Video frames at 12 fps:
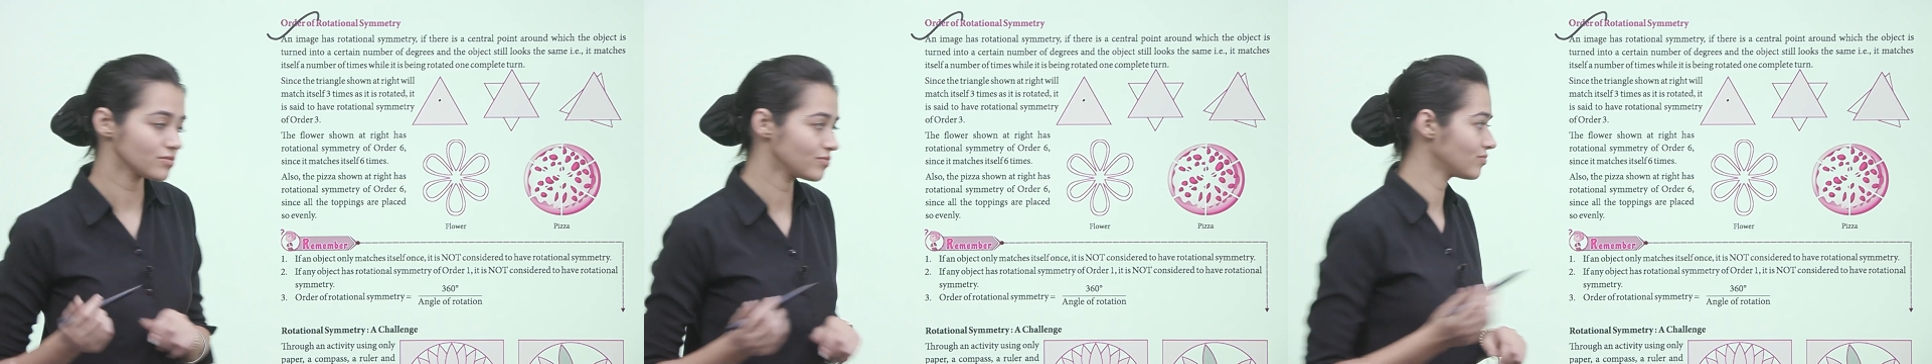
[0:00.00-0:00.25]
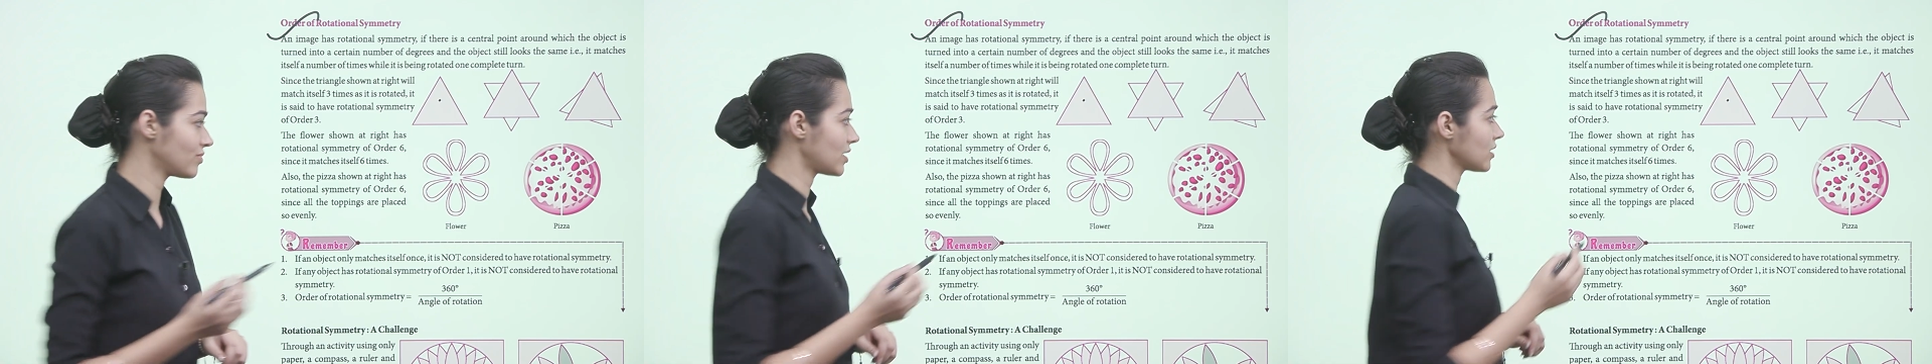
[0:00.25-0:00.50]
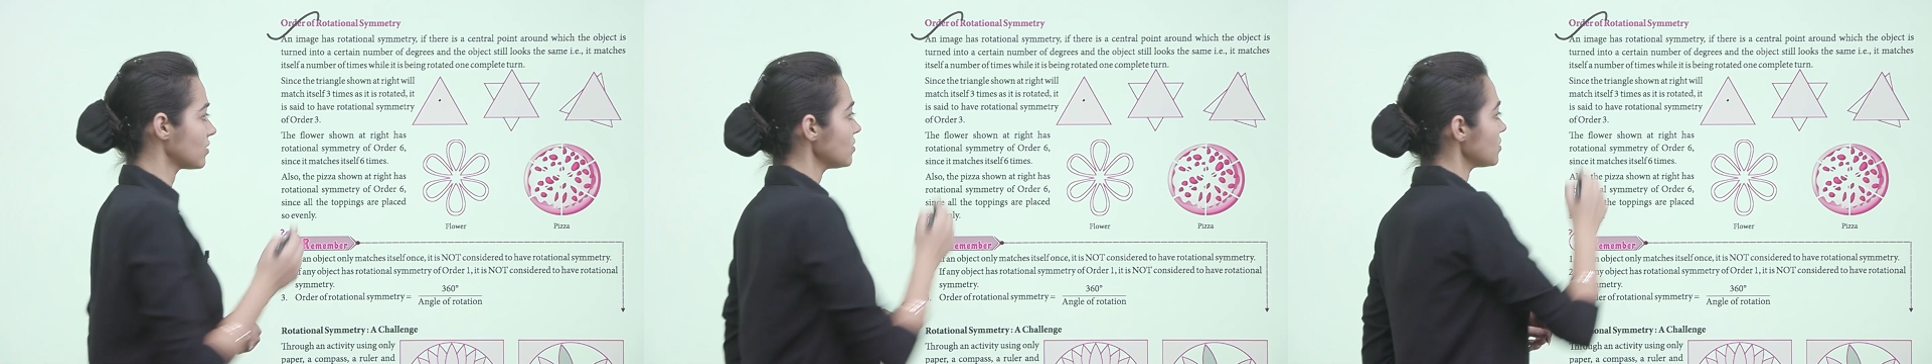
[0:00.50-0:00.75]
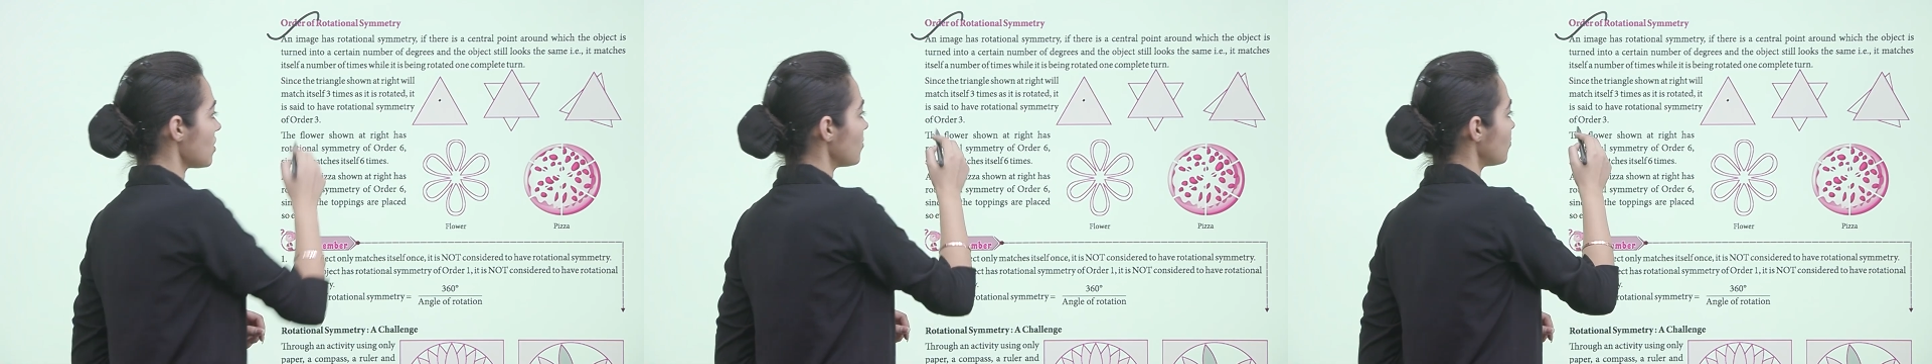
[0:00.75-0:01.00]
Very
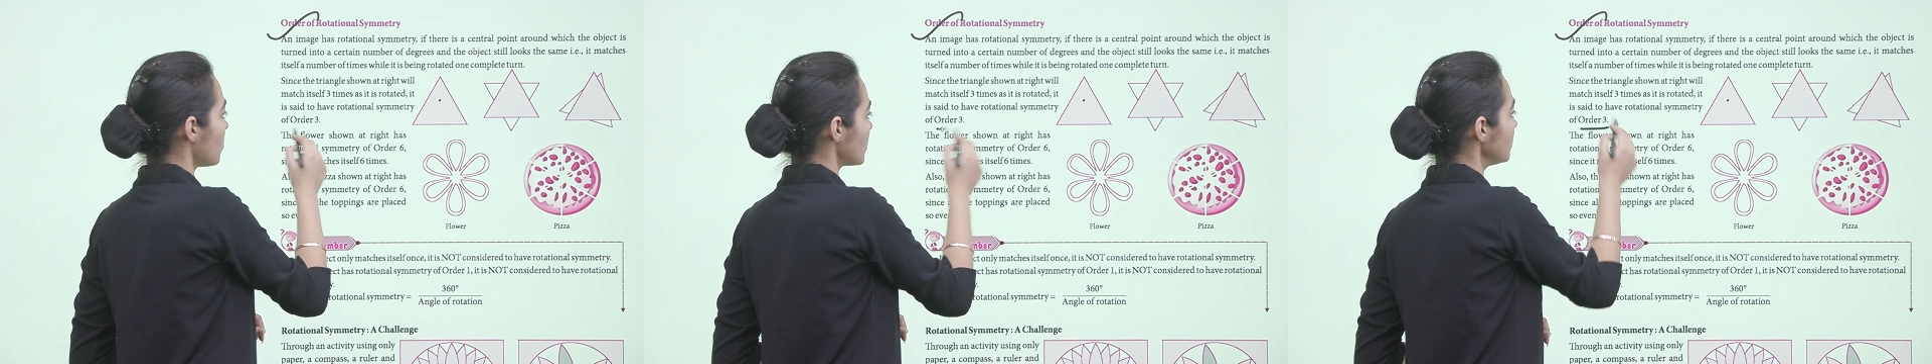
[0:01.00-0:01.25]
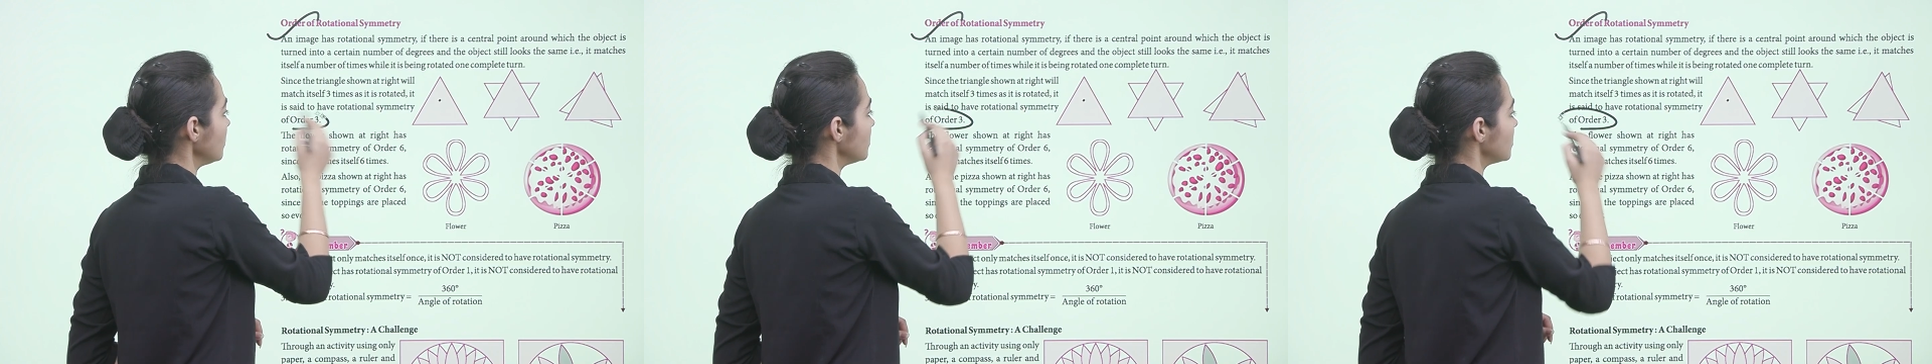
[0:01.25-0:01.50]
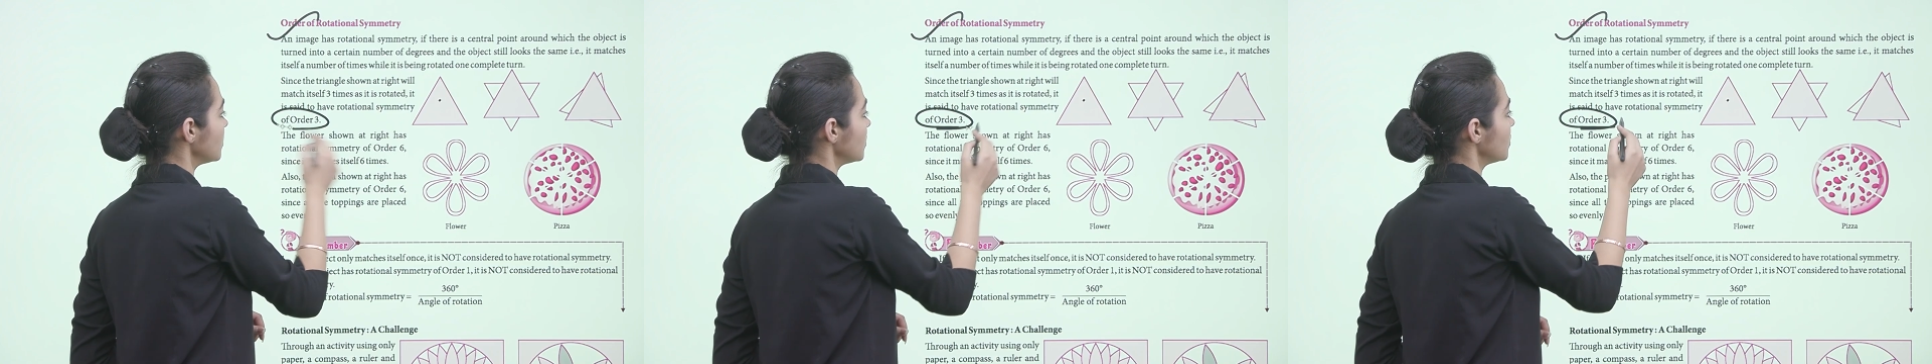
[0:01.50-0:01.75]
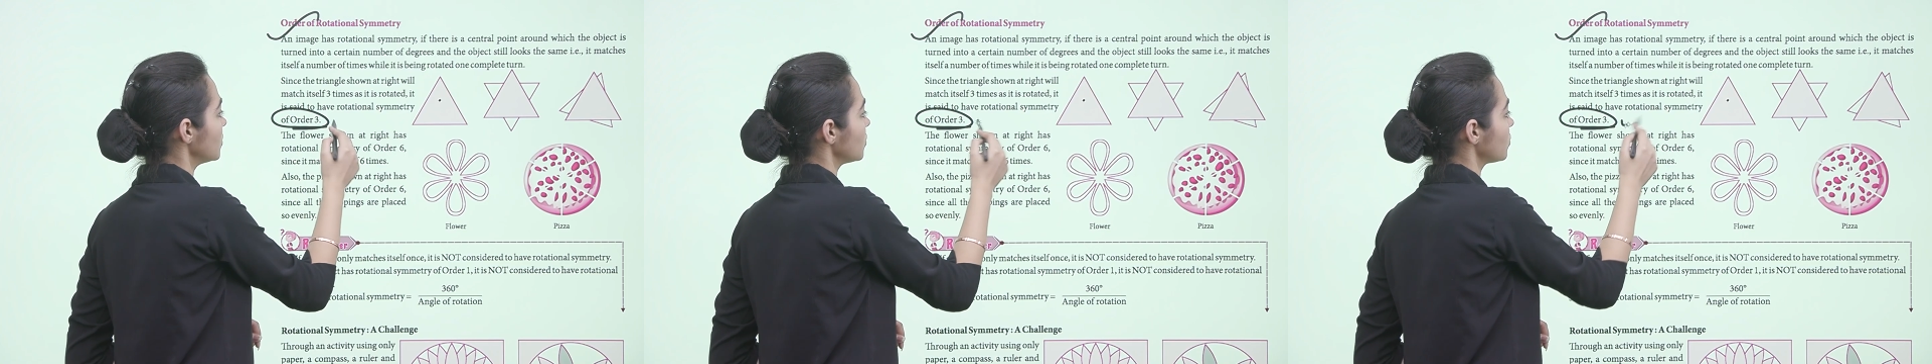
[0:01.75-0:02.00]
good, of order
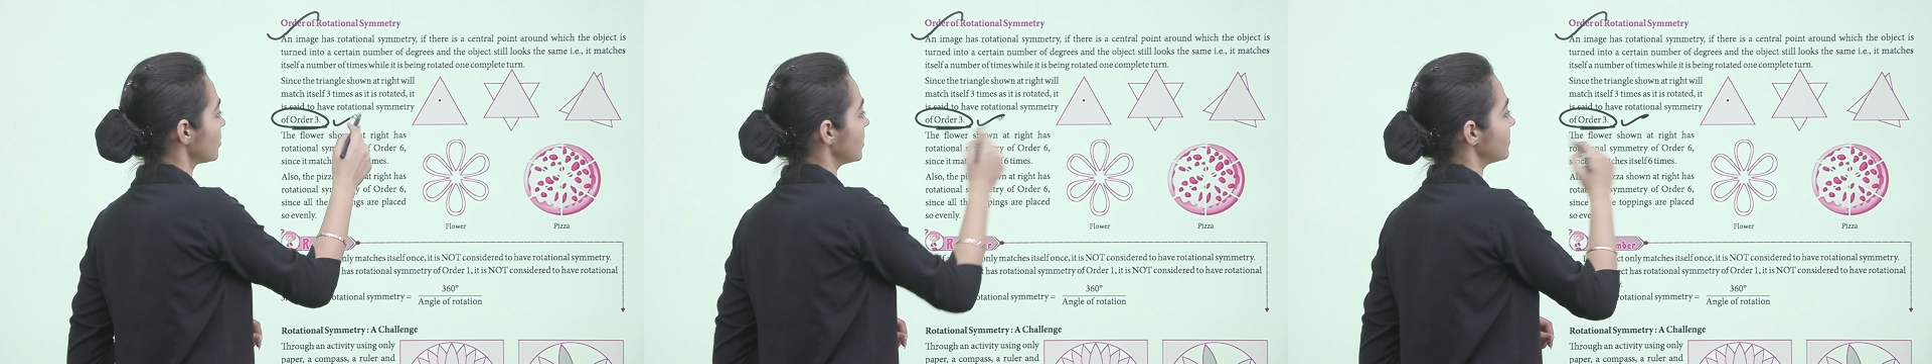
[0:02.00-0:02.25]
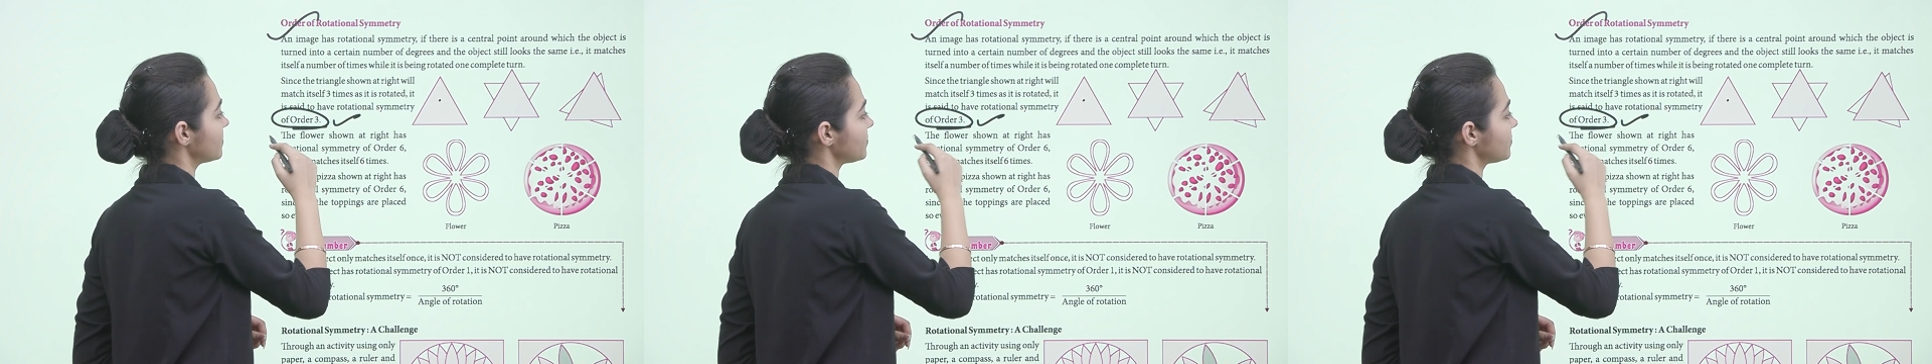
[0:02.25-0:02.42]
3.